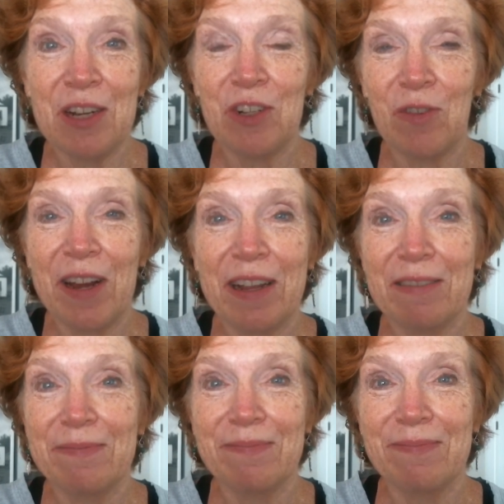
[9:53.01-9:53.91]
drink,
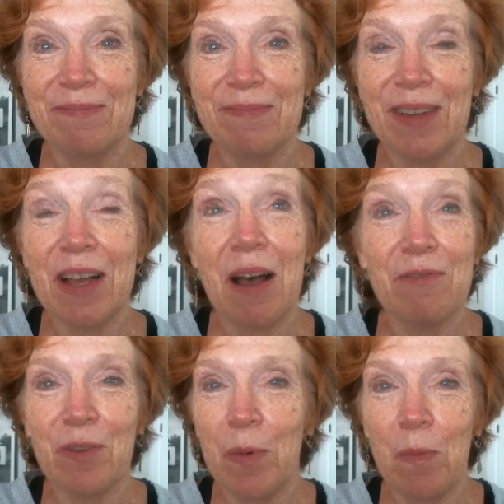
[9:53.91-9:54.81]
a
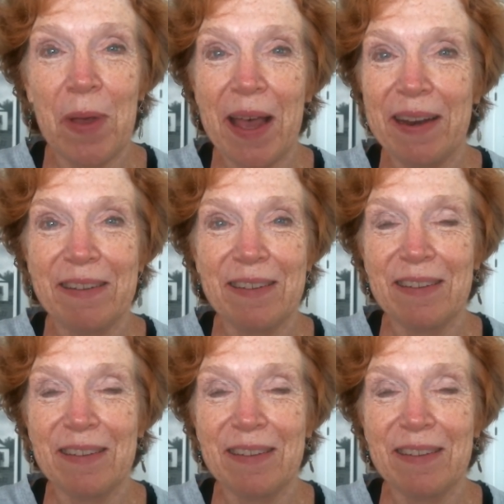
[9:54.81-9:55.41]
comfortable bed,